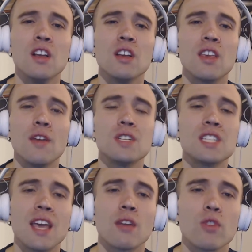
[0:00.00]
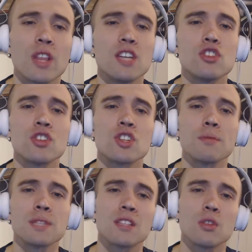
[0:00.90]
Give and take, relationships,
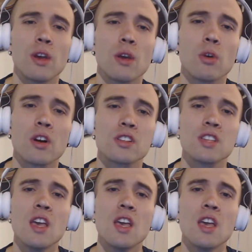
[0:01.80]
that's the way it works.